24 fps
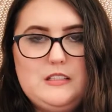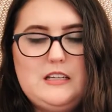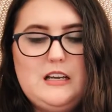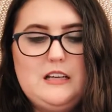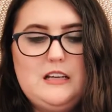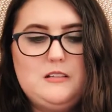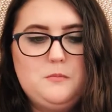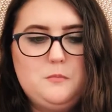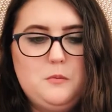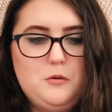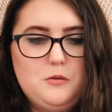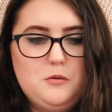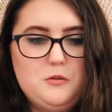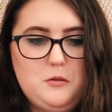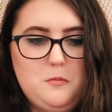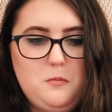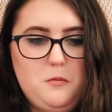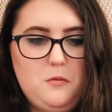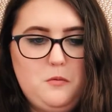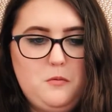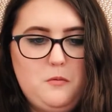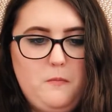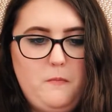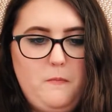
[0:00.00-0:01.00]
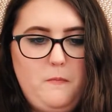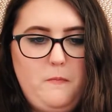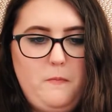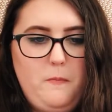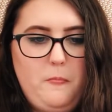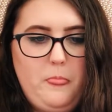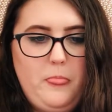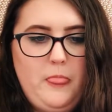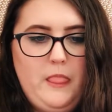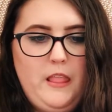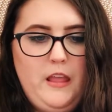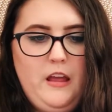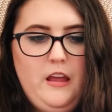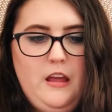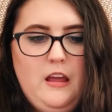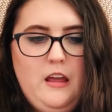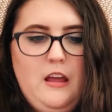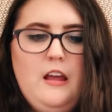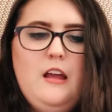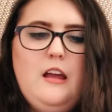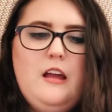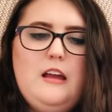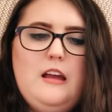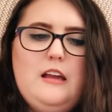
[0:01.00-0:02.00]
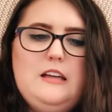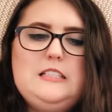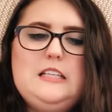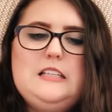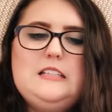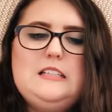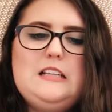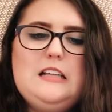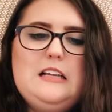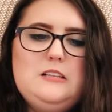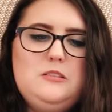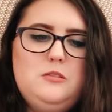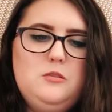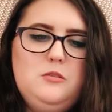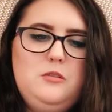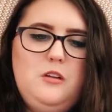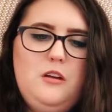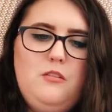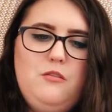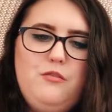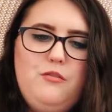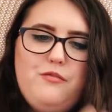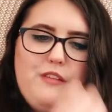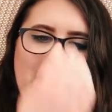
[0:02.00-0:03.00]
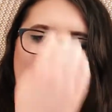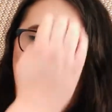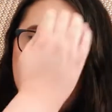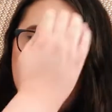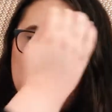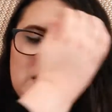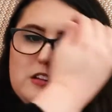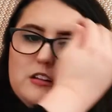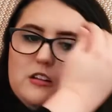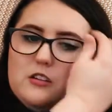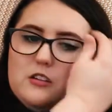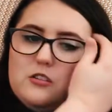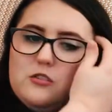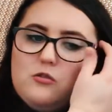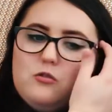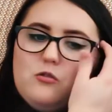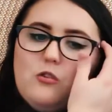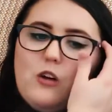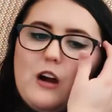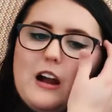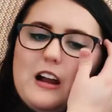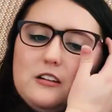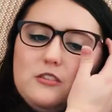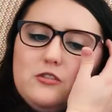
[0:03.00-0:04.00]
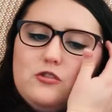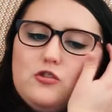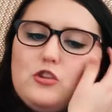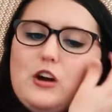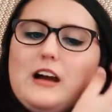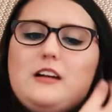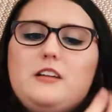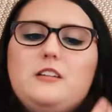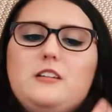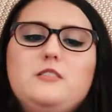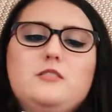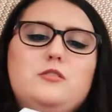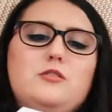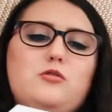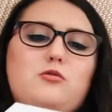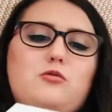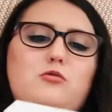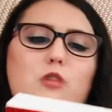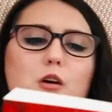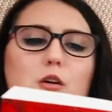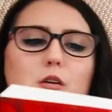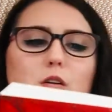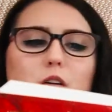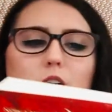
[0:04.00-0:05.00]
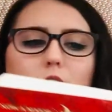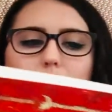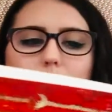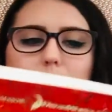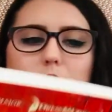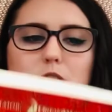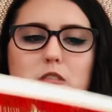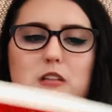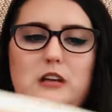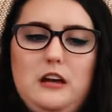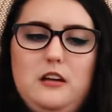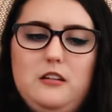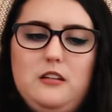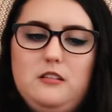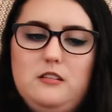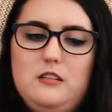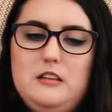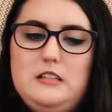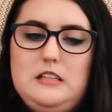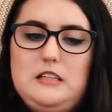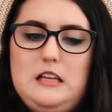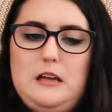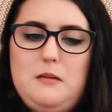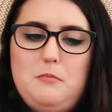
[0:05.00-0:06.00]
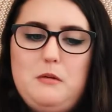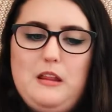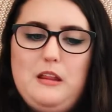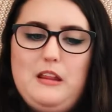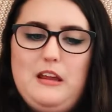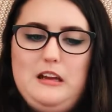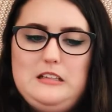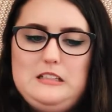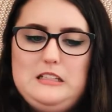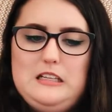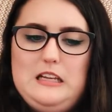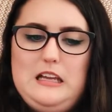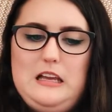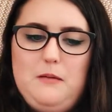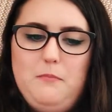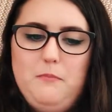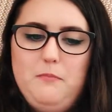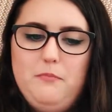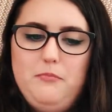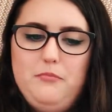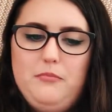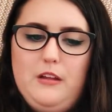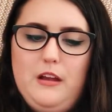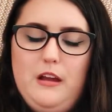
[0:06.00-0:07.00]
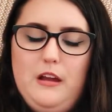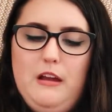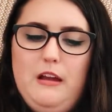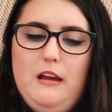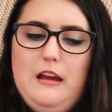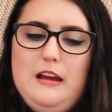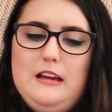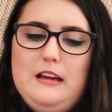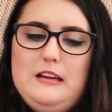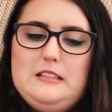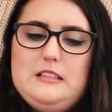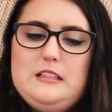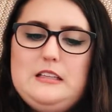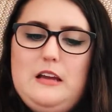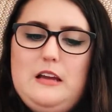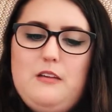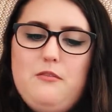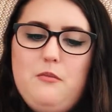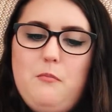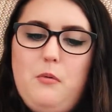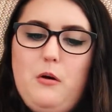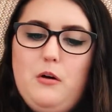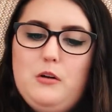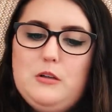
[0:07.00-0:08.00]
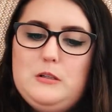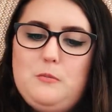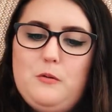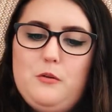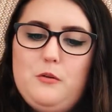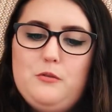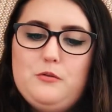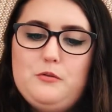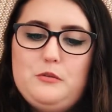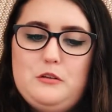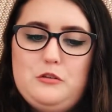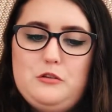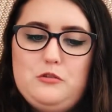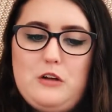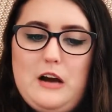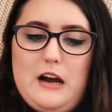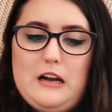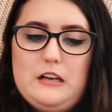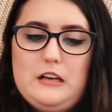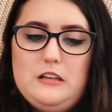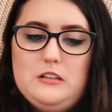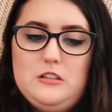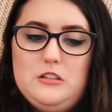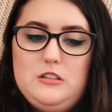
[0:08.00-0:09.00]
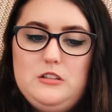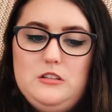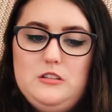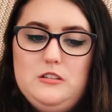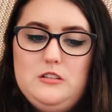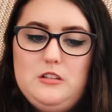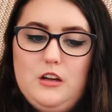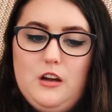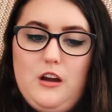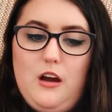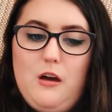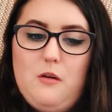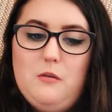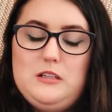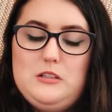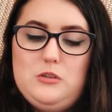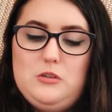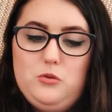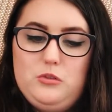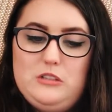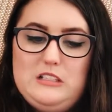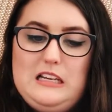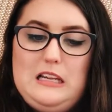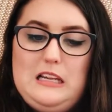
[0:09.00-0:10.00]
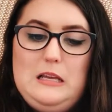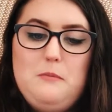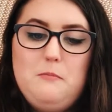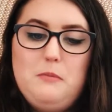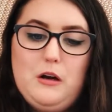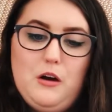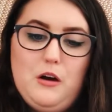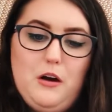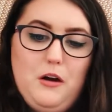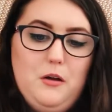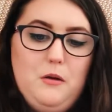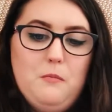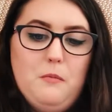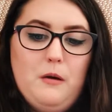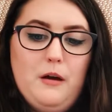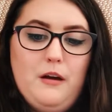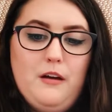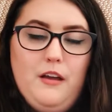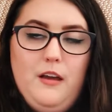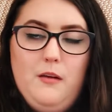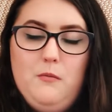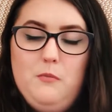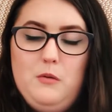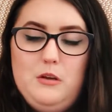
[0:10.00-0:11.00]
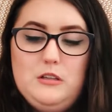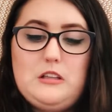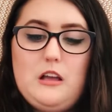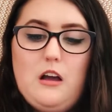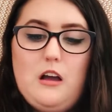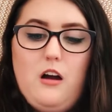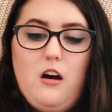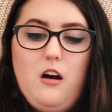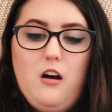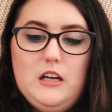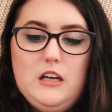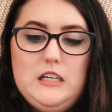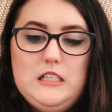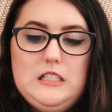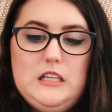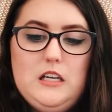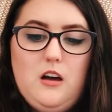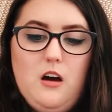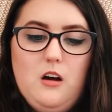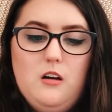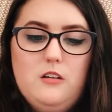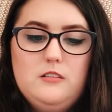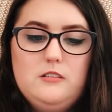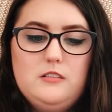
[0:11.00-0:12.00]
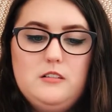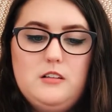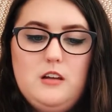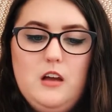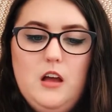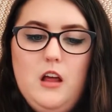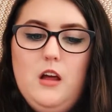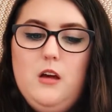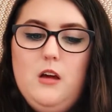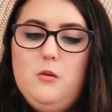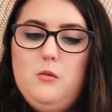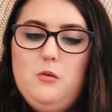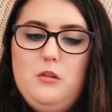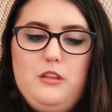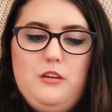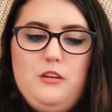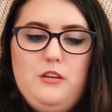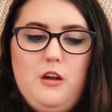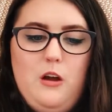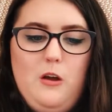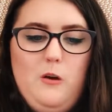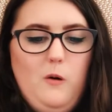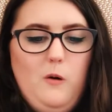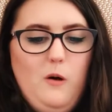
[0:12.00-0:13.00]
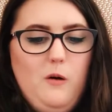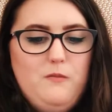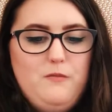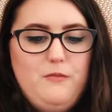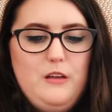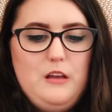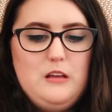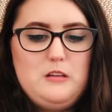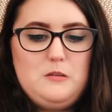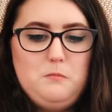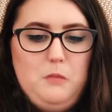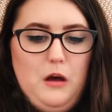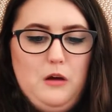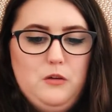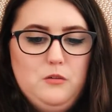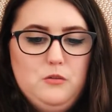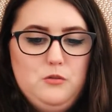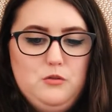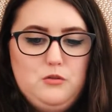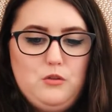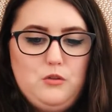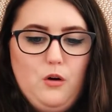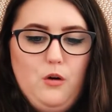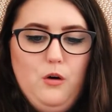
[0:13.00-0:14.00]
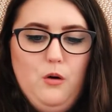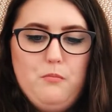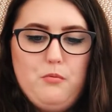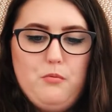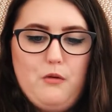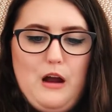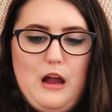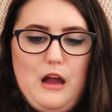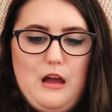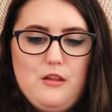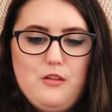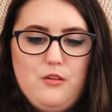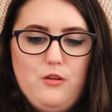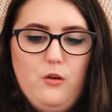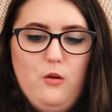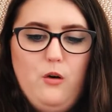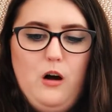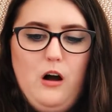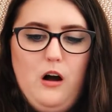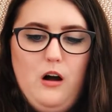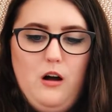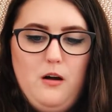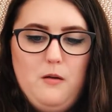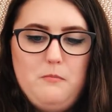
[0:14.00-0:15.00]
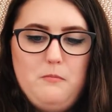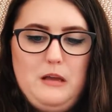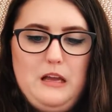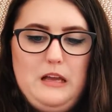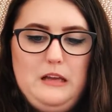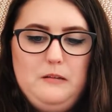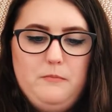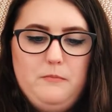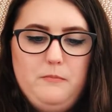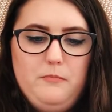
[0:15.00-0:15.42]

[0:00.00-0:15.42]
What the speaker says: as possible. It is a little-known fact that dragons grow colder the deeper they sleep. It's even possible for a dragon to go into a sleep coma in which they are icy cold with no obvious pulse or breath or heartbeat.